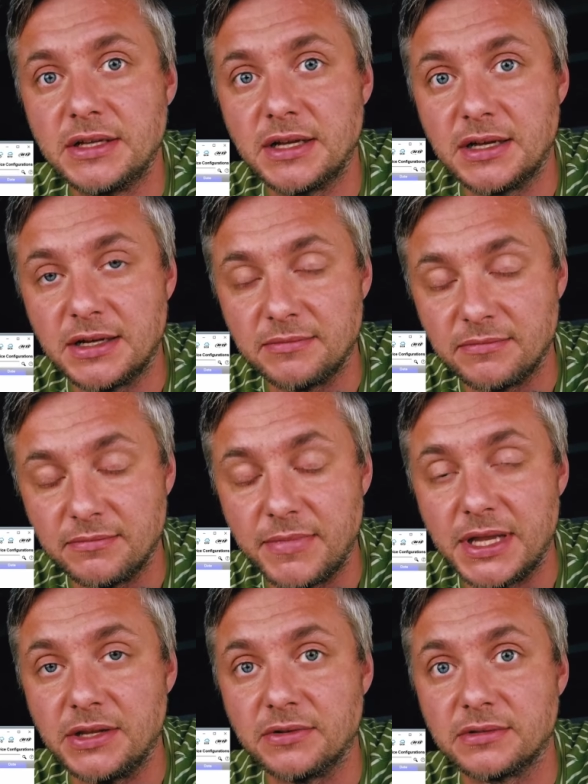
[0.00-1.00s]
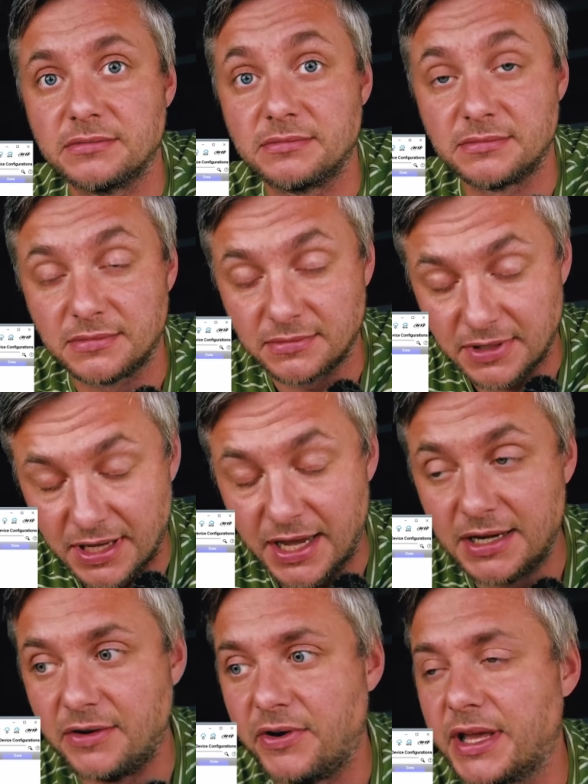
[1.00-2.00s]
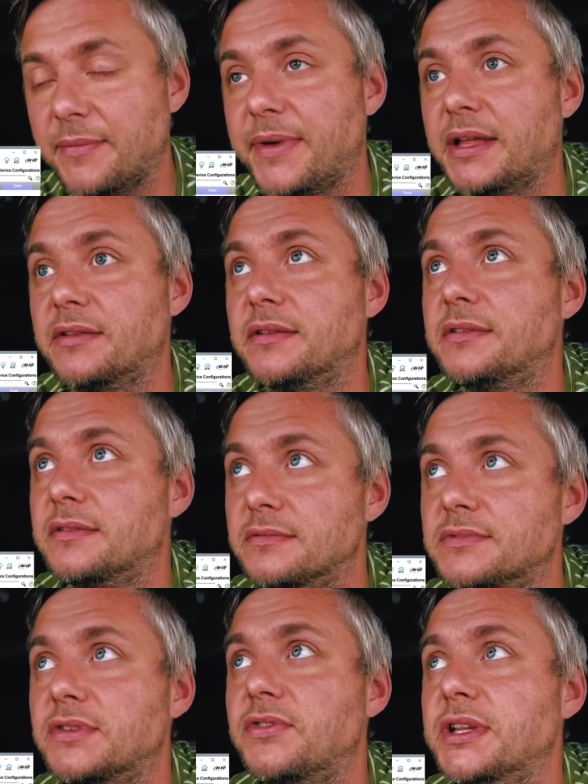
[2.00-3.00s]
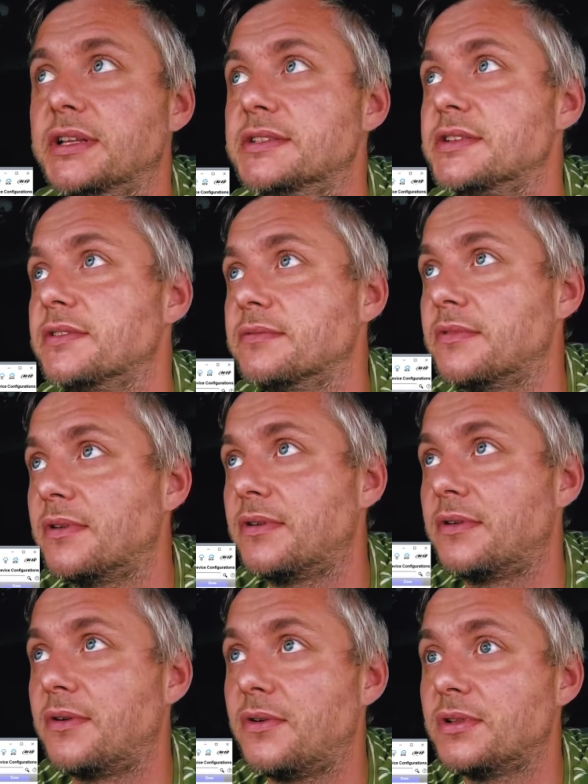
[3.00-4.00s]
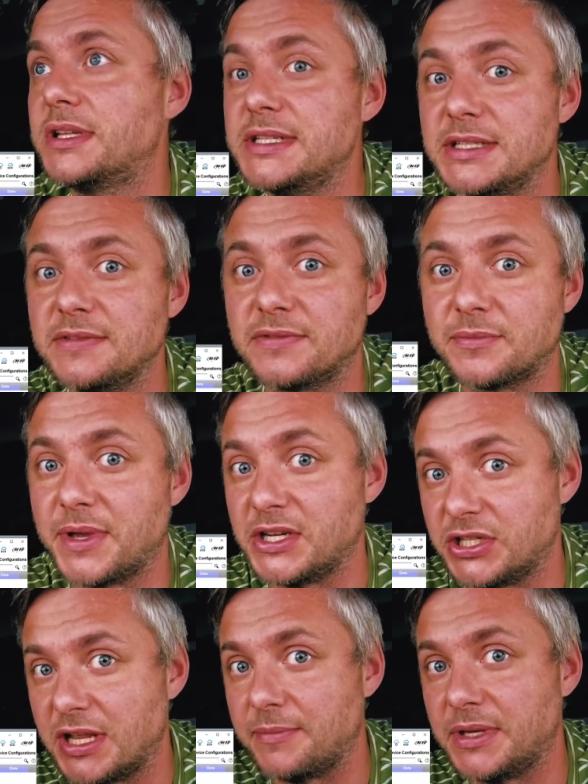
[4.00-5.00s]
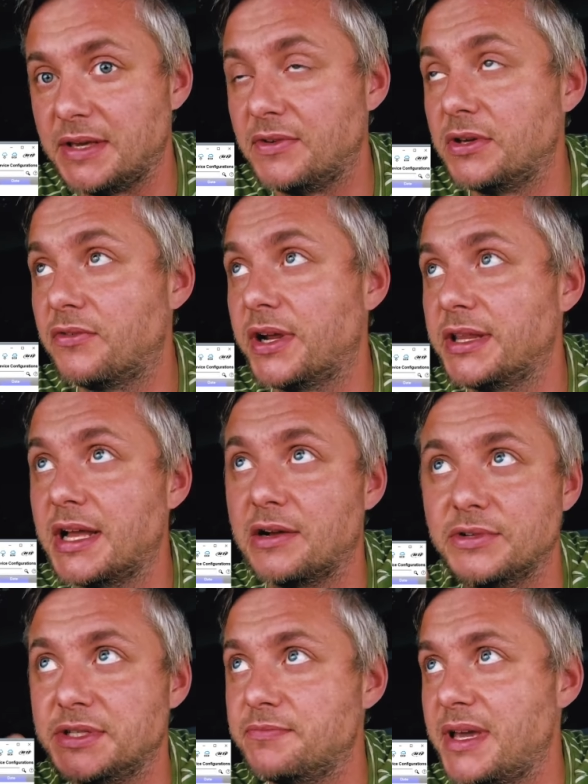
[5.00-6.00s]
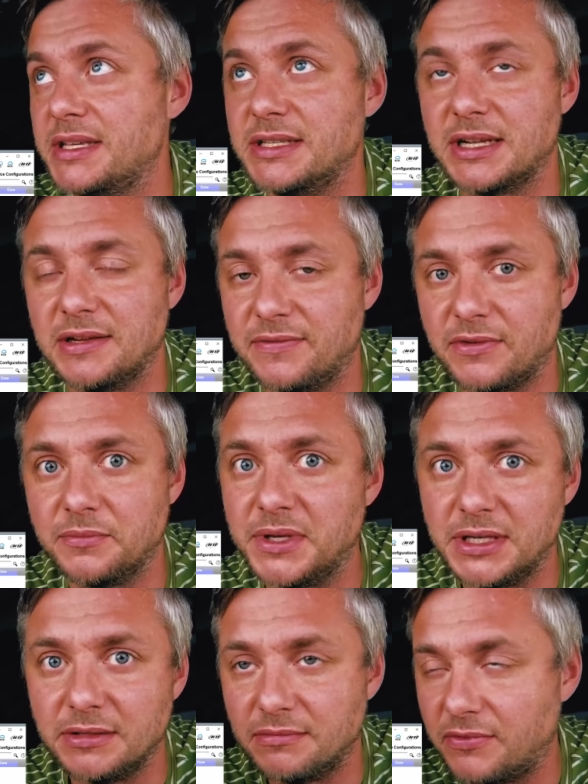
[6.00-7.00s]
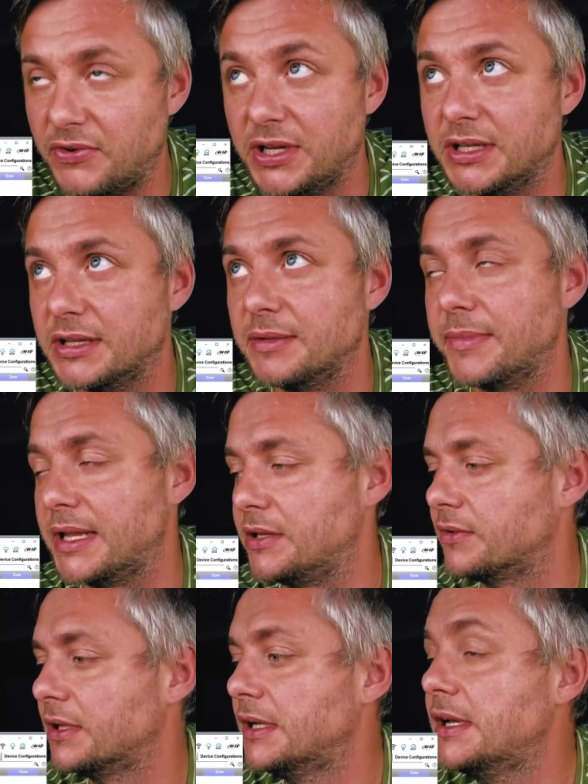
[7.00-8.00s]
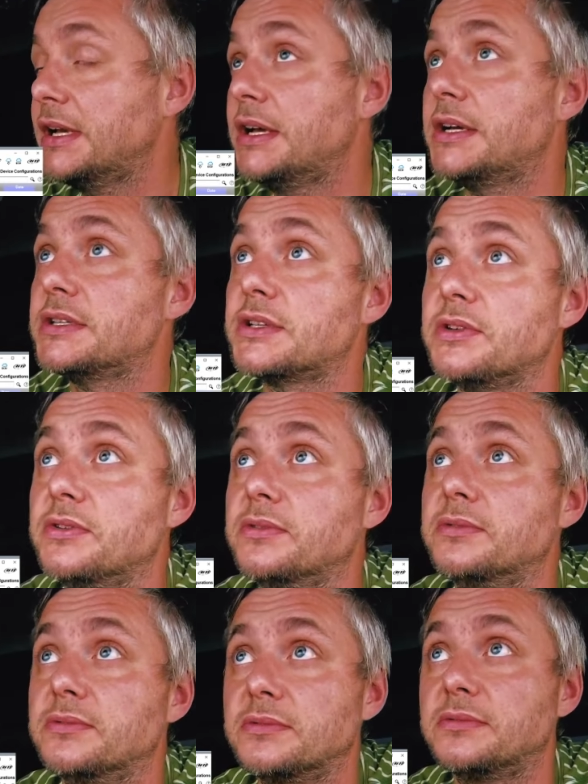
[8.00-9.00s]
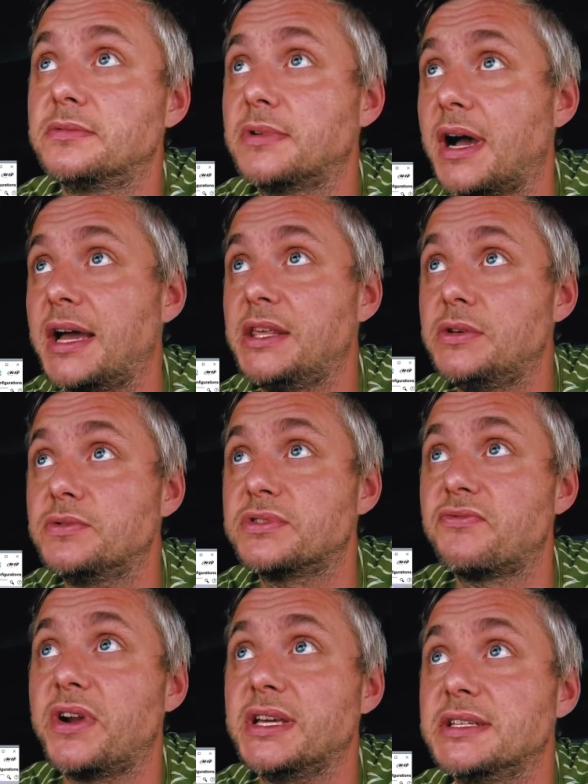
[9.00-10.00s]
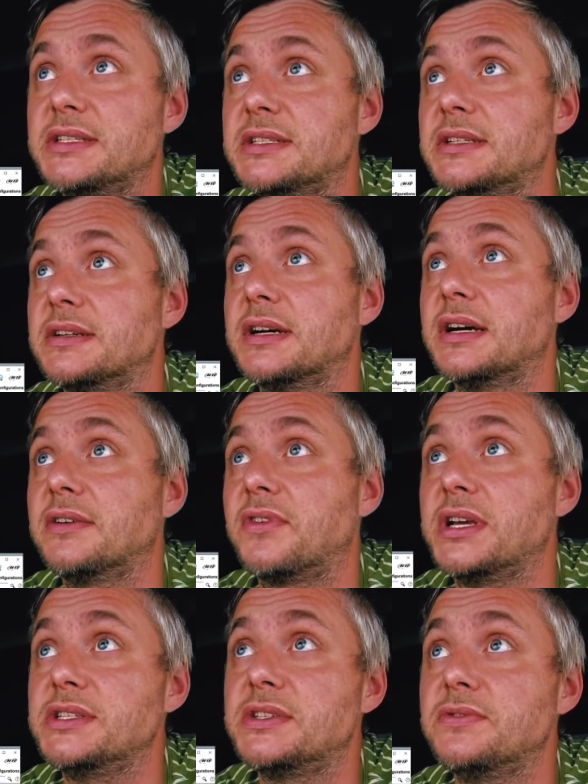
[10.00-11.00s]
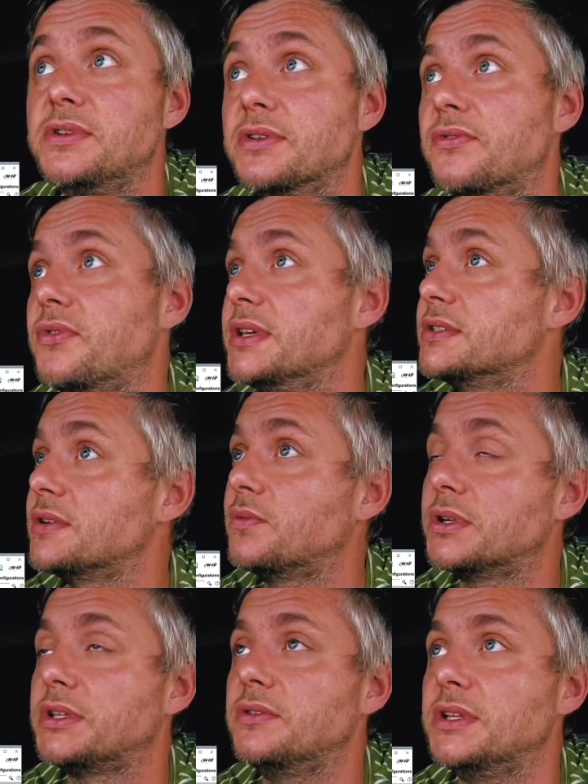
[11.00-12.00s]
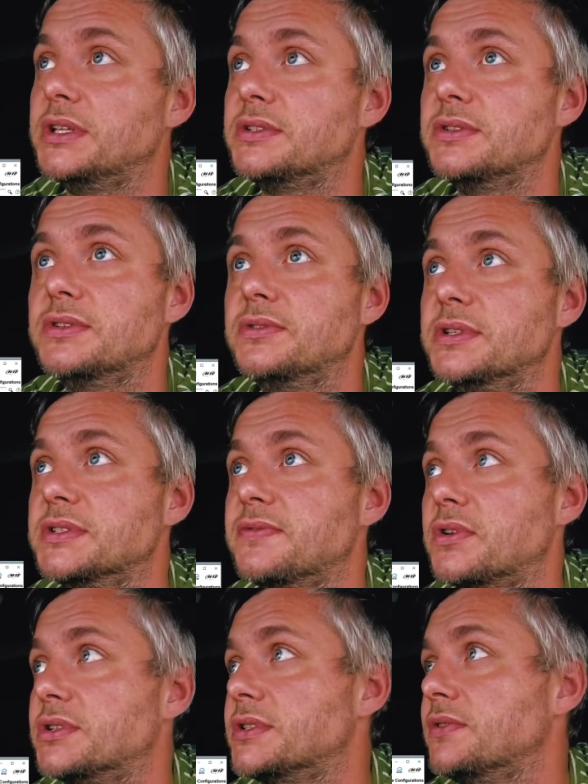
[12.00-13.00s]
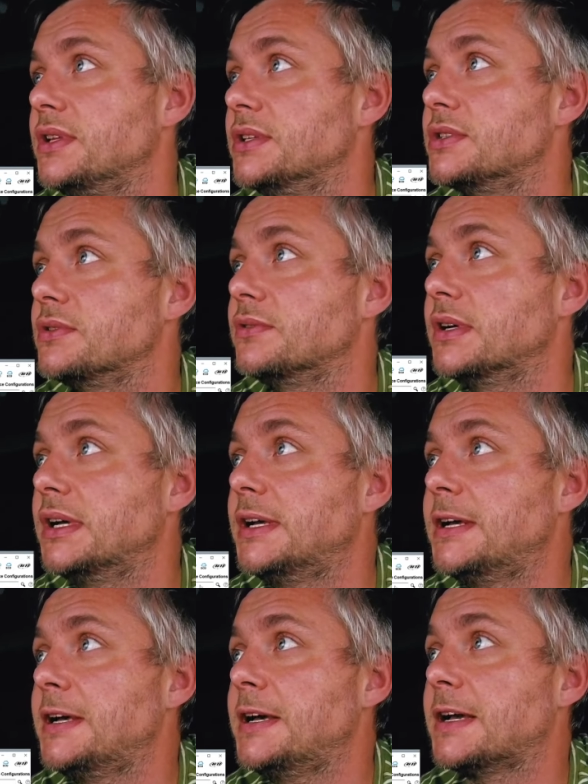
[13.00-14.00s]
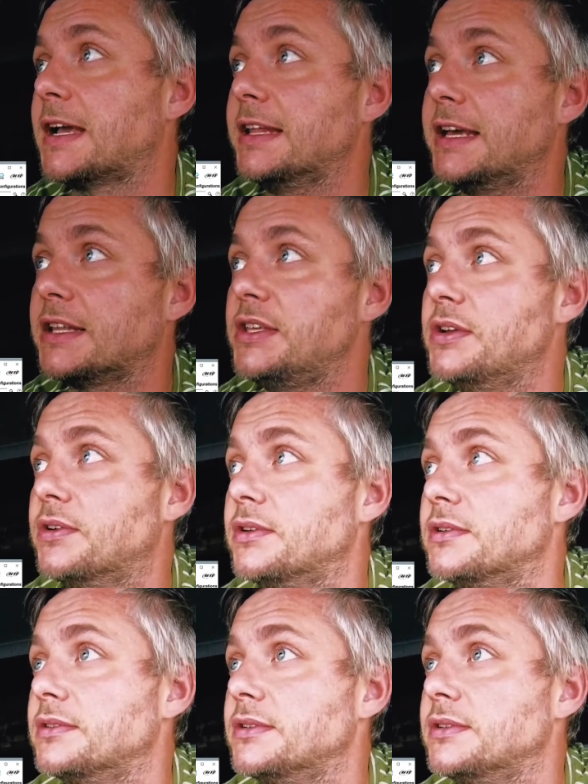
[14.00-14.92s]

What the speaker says: manual. Highly recommend to read it. So all this information I'm giving you right now, it's basically from me reading the manual. So I use RuskiWeldFab 3. So what you need to do is first you need to connect your